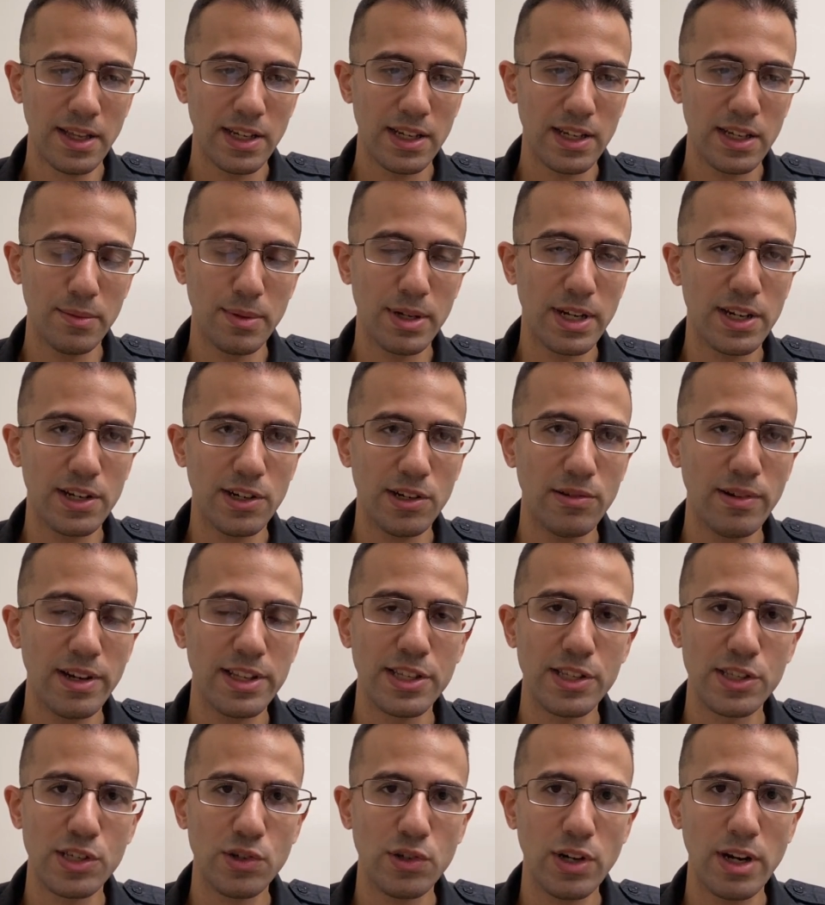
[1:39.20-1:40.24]
committed
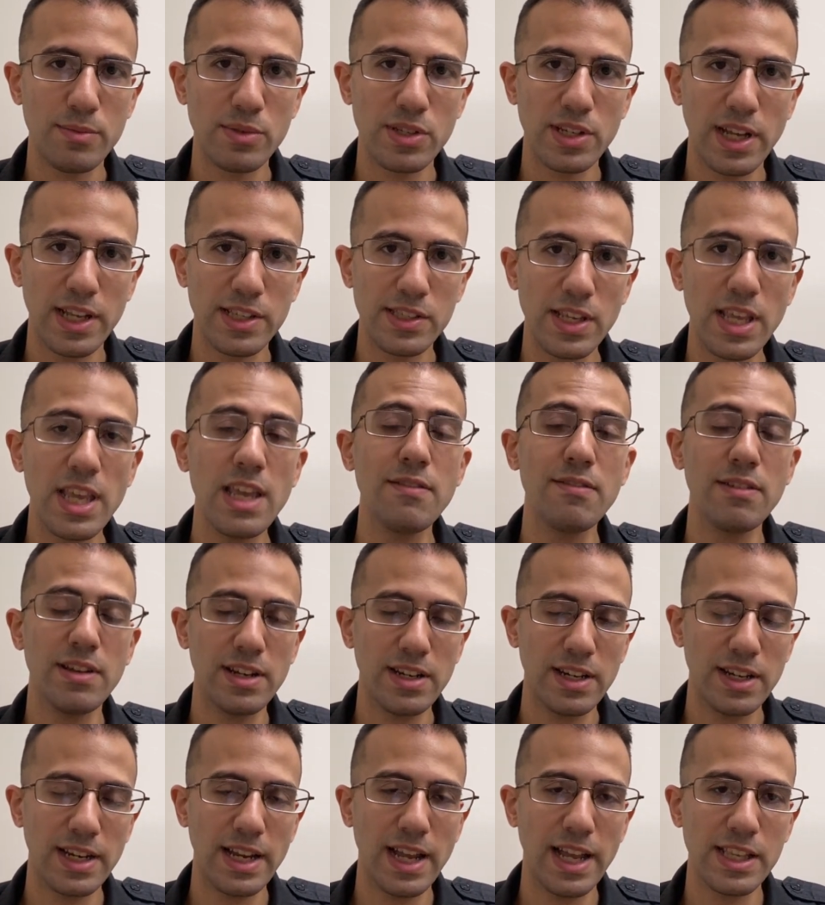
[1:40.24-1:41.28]
horrendous crimes against, even
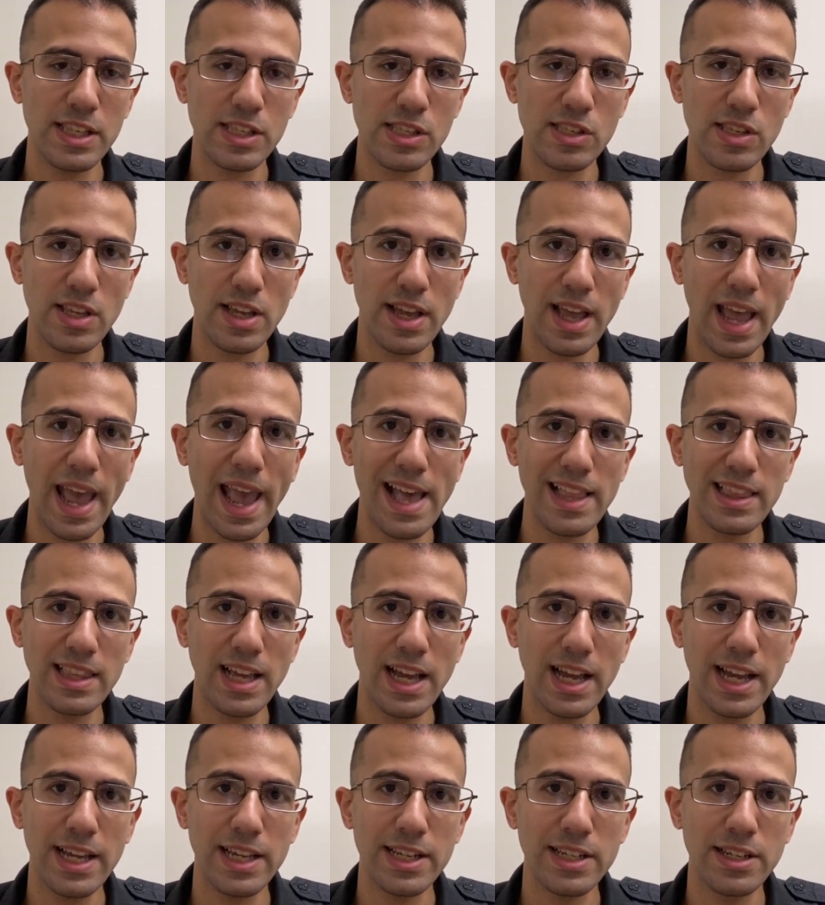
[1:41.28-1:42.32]
against
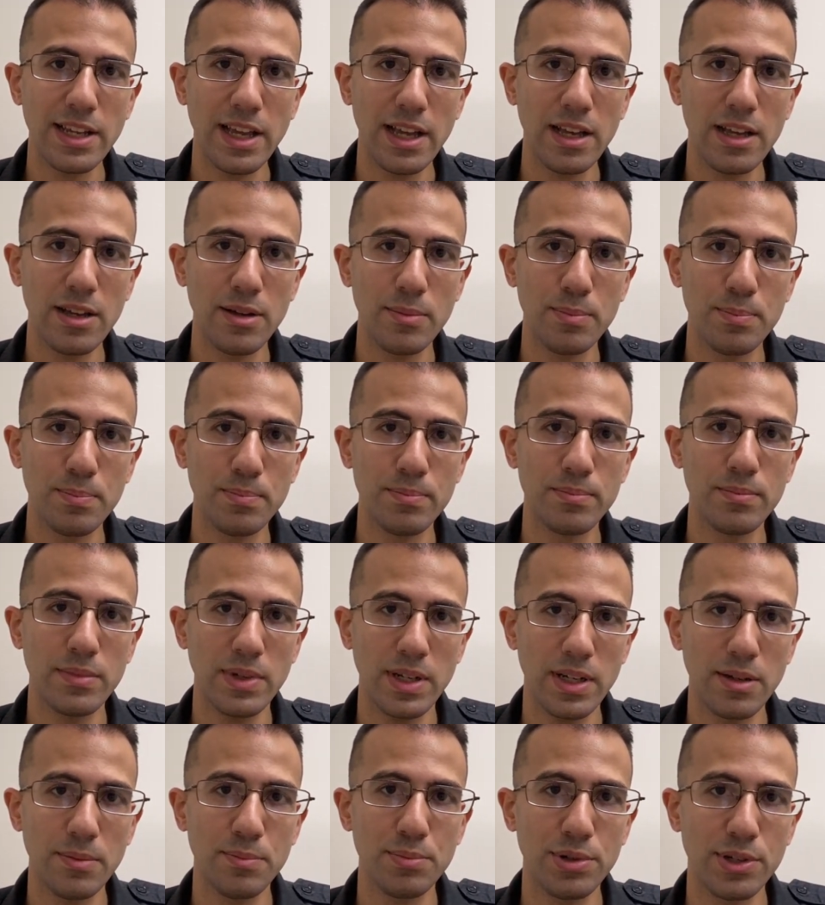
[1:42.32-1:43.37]
Allied
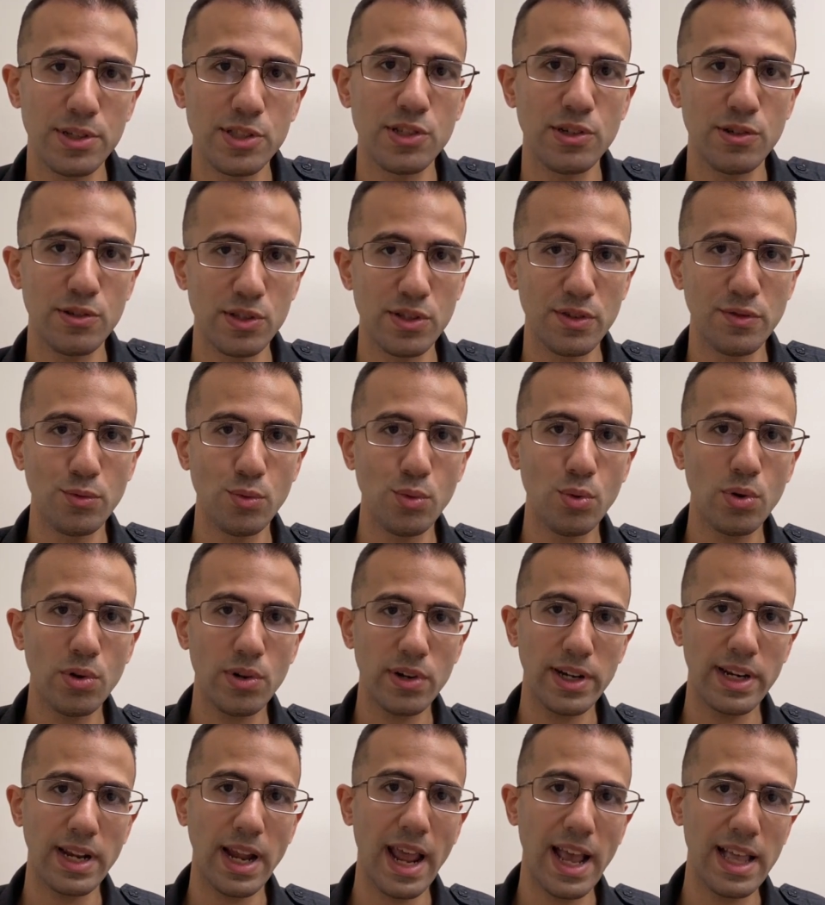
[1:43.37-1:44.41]
prisoners of war
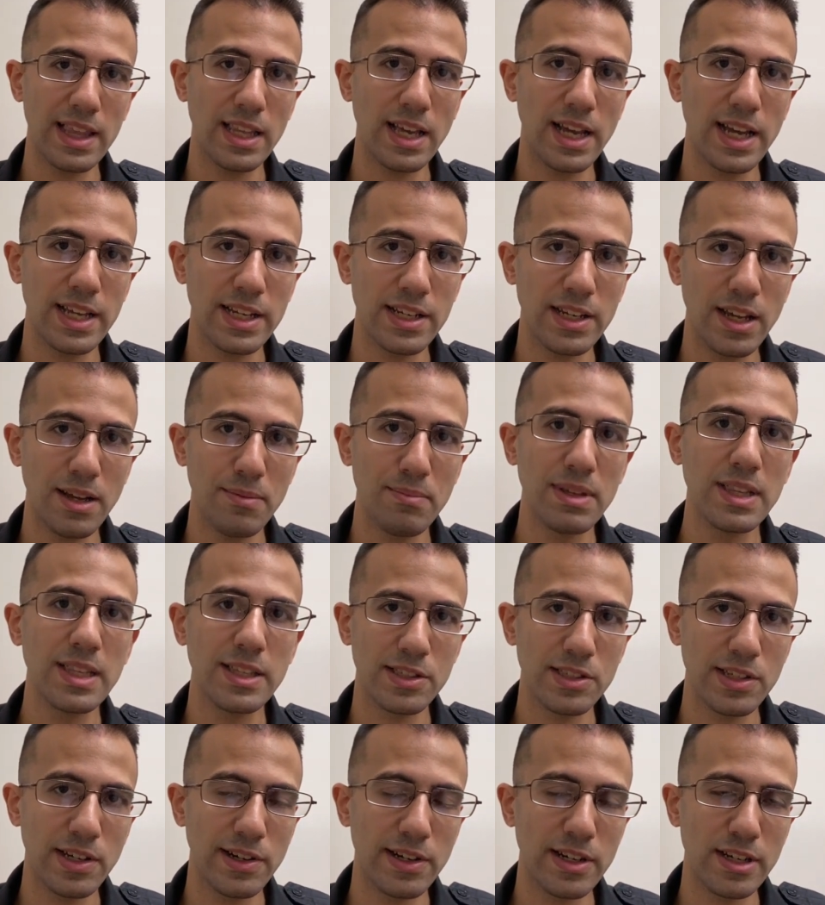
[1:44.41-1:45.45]
and Allied
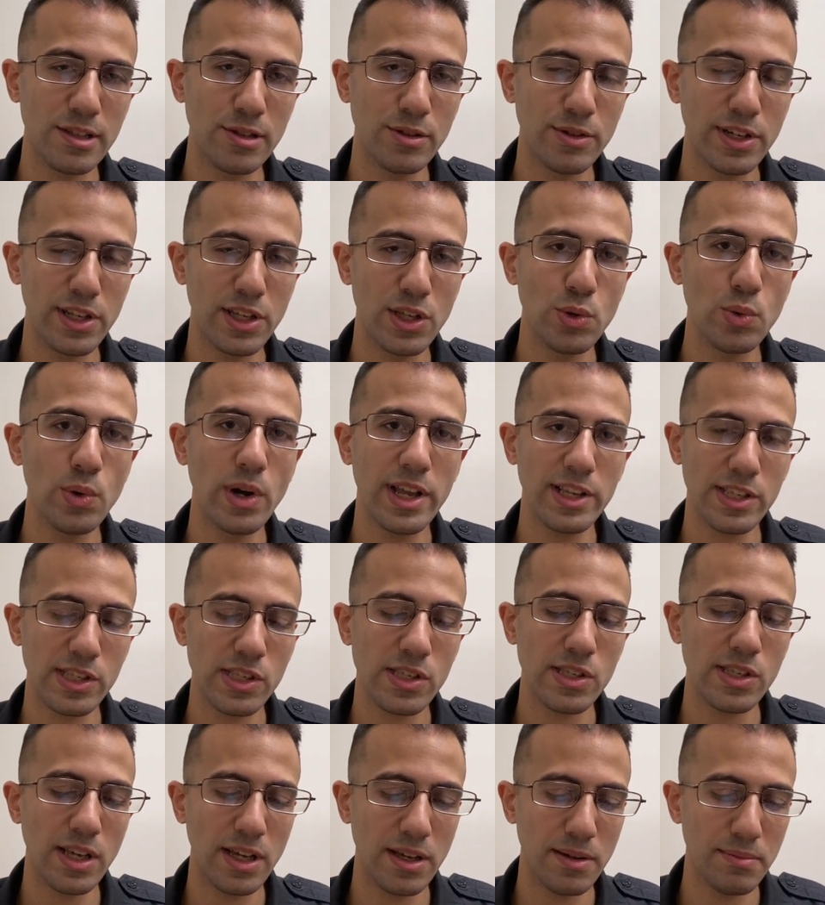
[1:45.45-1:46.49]
military, including
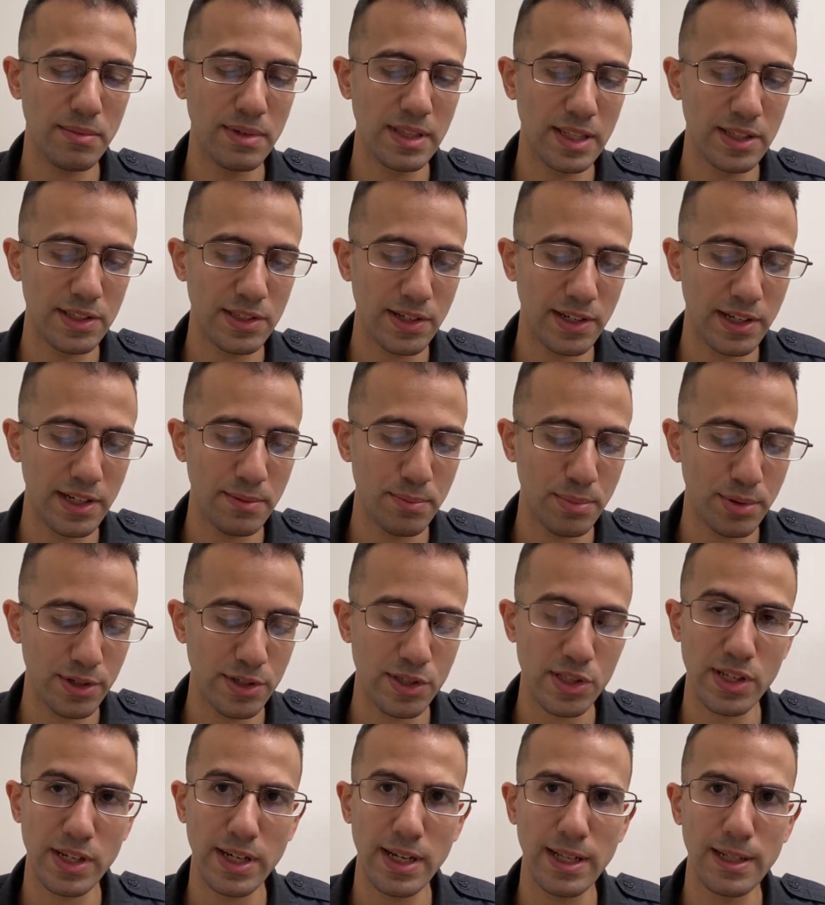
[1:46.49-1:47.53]
U.S. Military
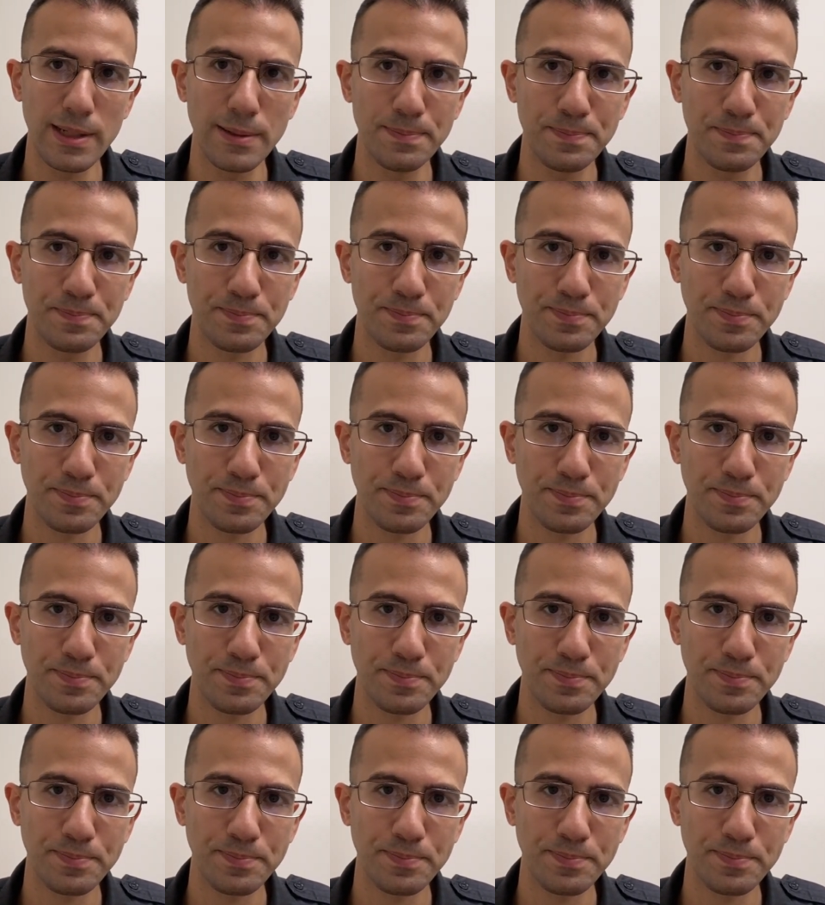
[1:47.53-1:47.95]
personnel.